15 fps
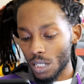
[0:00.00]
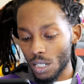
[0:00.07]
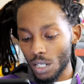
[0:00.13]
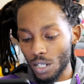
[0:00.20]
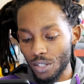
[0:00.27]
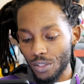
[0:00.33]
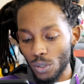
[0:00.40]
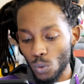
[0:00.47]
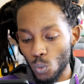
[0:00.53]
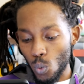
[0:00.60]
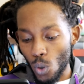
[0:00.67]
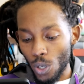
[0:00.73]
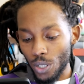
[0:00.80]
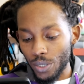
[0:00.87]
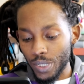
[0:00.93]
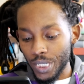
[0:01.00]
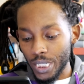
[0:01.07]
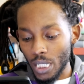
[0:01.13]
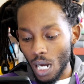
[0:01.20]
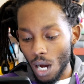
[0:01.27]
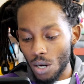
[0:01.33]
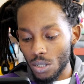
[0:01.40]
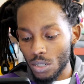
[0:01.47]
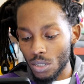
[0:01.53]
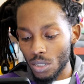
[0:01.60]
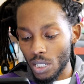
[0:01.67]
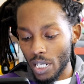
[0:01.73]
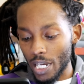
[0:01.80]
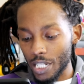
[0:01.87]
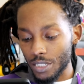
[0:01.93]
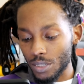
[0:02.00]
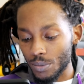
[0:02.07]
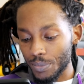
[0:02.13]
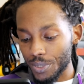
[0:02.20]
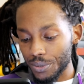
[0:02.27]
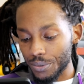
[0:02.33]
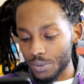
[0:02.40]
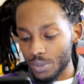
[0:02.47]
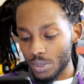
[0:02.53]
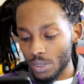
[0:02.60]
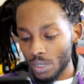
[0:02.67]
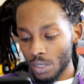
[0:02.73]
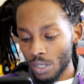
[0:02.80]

otherworldly encore attributes